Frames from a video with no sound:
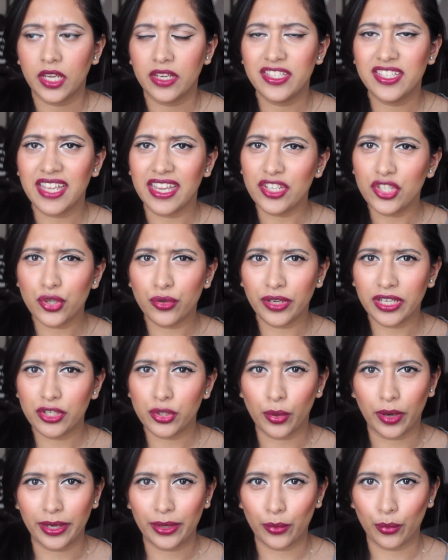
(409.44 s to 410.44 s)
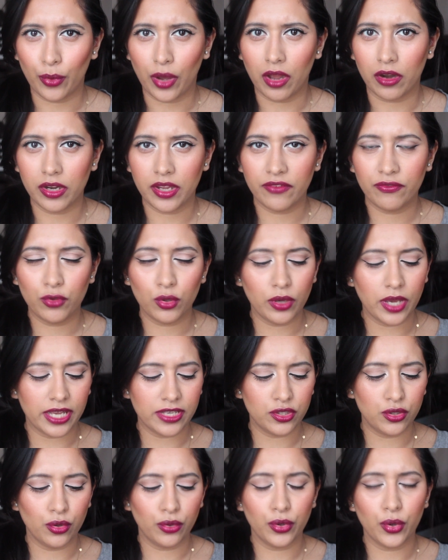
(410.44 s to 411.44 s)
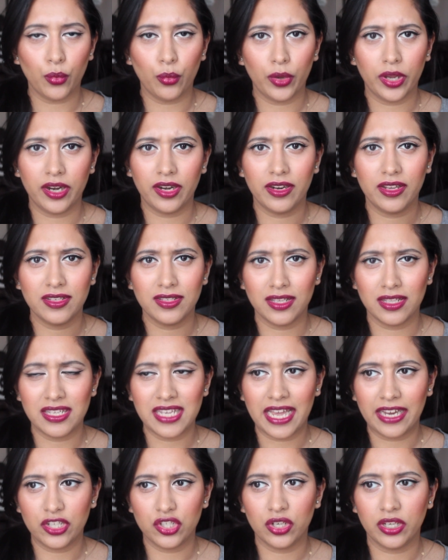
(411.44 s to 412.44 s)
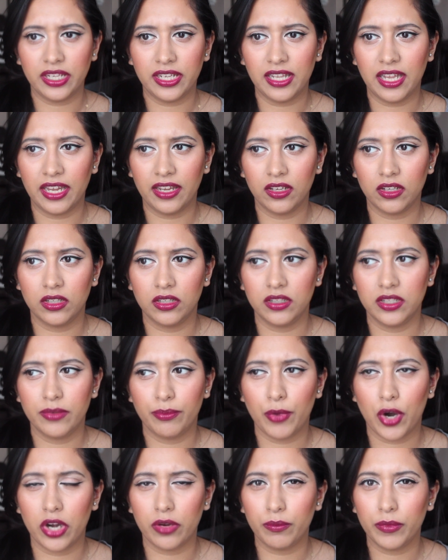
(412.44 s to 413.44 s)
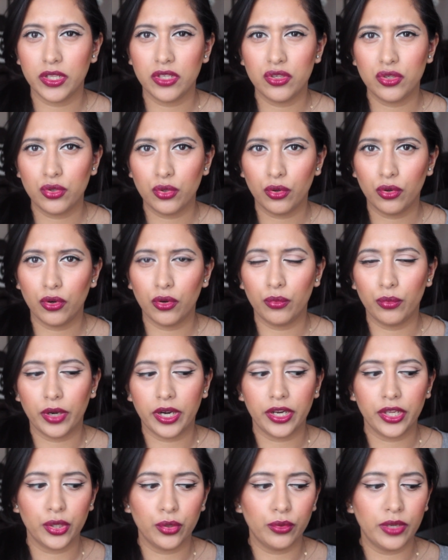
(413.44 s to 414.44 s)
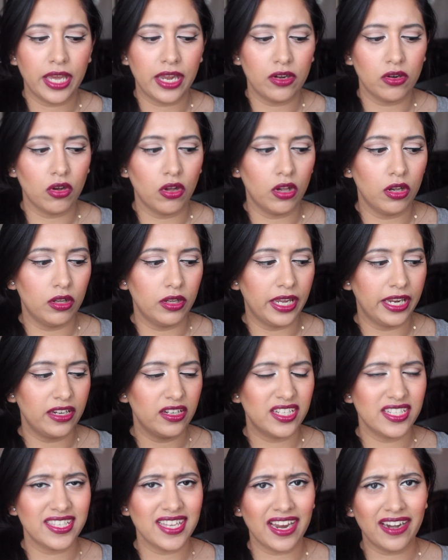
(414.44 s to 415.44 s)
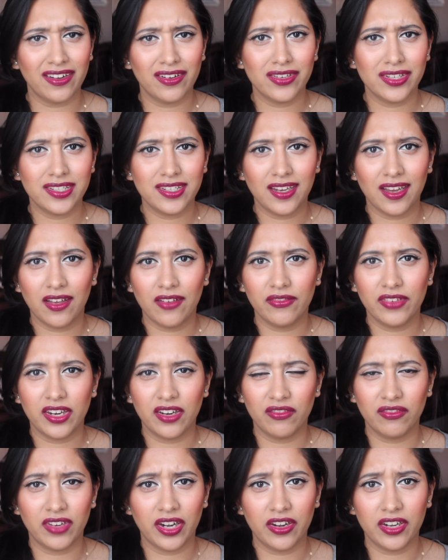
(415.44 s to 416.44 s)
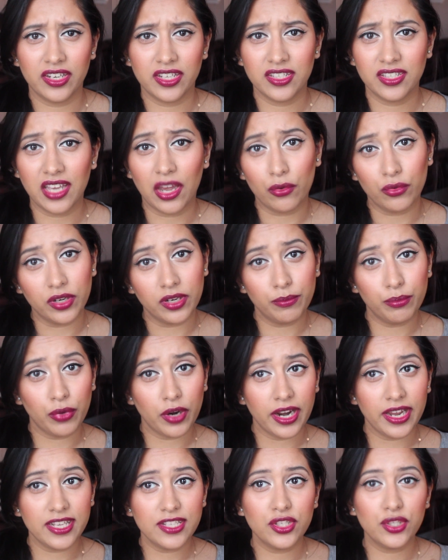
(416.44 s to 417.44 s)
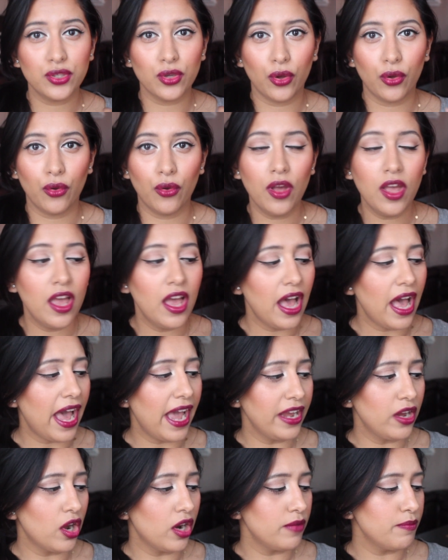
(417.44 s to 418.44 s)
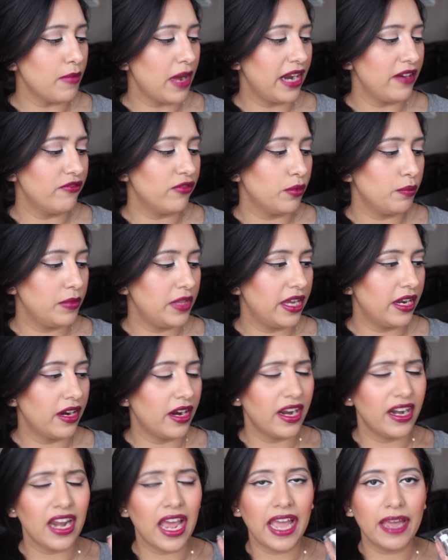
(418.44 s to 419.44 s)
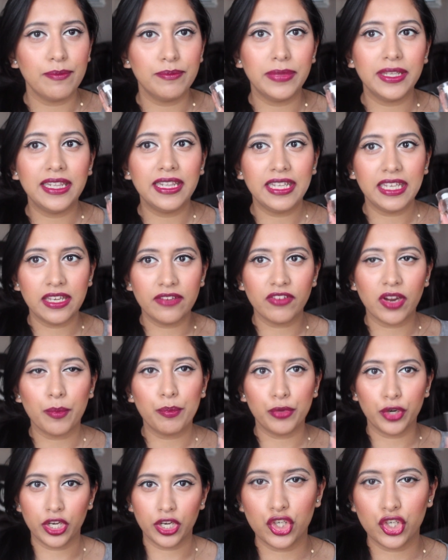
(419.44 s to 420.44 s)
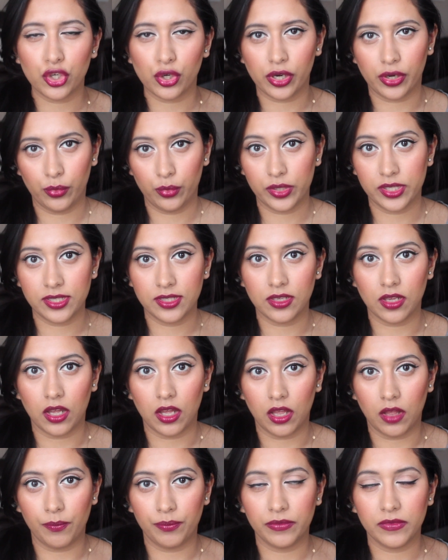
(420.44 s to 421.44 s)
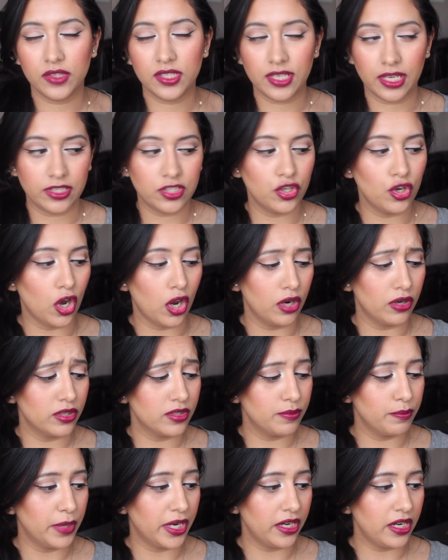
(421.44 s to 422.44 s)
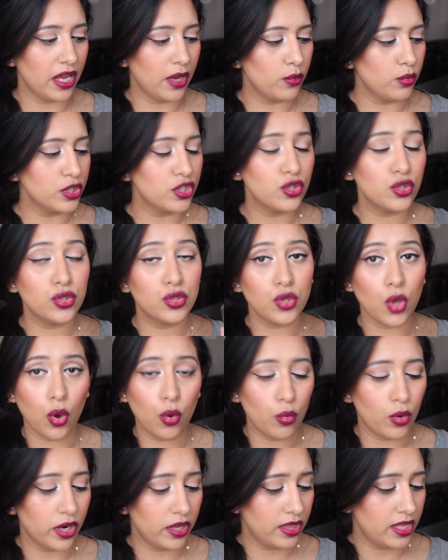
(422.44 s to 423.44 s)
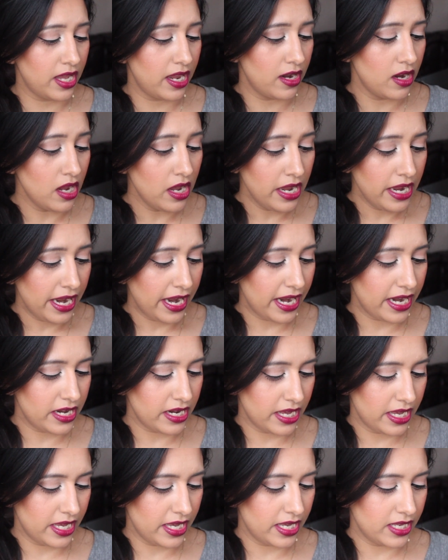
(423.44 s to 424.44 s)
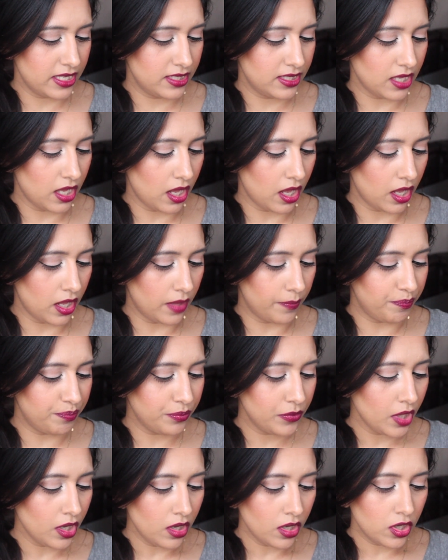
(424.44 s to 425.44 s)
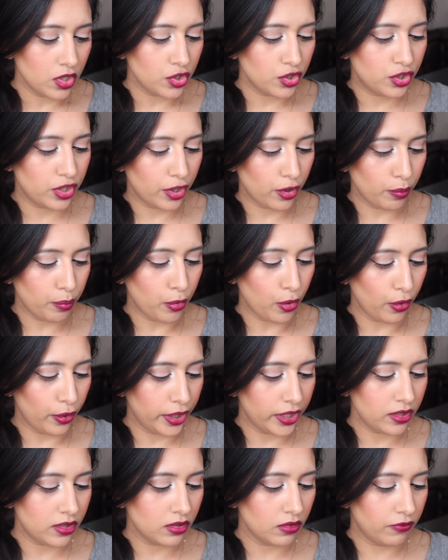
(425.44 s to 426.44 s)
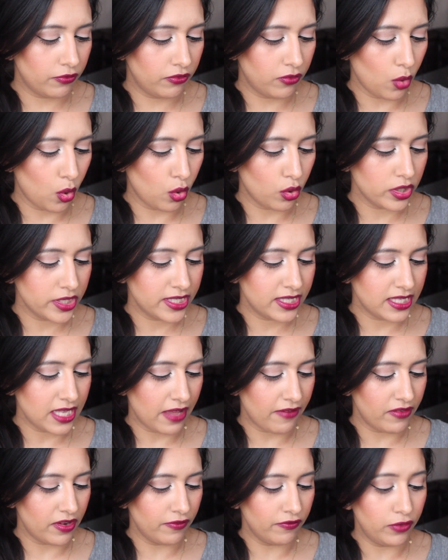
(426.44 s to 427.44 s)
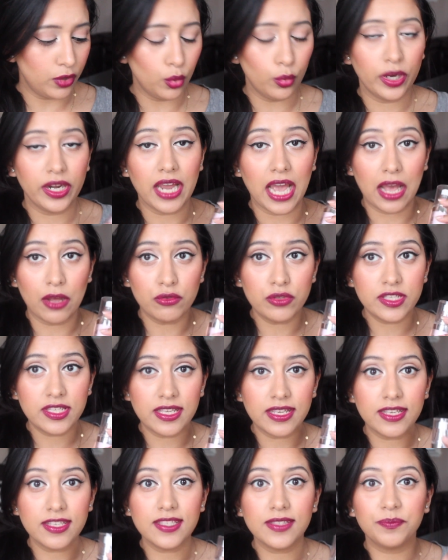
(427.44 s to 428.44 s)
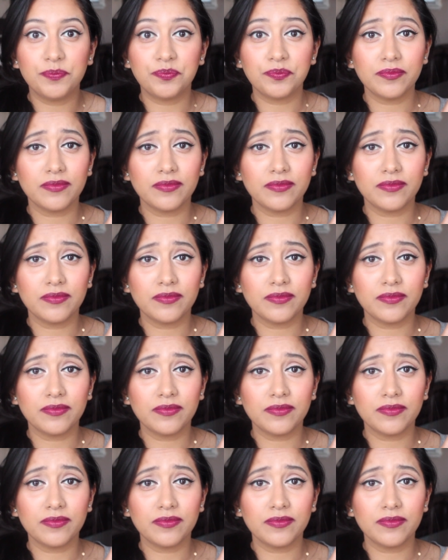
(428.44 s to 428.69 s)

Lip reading: Century 21. If you guys don't know what it is, it's actually like a department store where you get all like designer stuff at a very discounted price. So I got mine from there and I believe, I'm sure it was $6, but it was so worth it. It is 0.47 fluid ounces.